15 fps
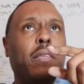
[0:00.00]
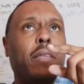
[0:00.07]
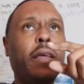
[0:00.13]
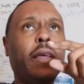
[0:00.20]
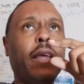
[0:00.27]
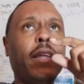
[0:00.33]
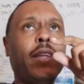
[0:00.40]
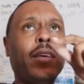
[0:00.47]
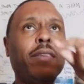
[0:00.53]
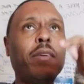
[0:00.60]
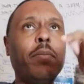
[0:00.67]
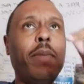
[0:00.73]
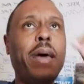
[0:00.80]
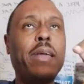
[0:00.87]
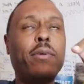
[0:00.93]
it doesn't
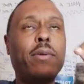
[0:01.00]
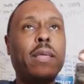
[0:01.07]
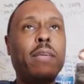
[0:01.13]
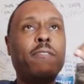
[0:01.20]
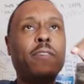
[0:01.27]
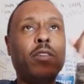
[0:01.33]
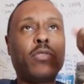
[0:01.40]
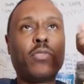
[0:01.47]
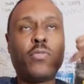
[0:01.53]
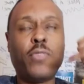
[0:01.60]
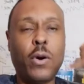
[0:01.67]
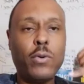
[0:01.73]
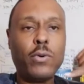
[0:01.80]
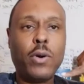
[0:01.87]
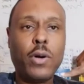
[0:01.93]
matter if it's
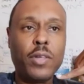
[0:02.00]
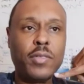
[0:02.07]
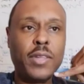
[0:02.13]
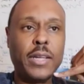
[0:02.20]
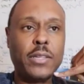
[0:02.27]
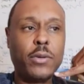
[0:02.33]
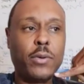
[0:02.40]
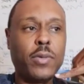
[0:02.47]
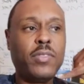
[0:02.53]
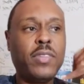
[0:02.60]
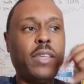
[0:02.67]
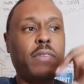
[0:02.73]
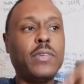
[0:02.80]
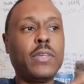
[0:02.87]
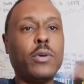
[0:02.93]
phone calls that you're
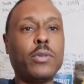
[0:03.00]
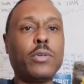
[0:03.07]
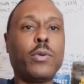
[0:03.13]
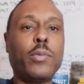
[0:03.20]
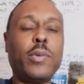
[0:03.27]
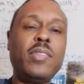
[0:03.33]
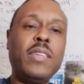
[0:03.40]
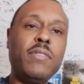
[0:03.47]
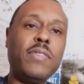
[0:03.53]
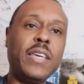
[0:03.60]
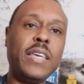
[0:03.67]
receiving or you're receiving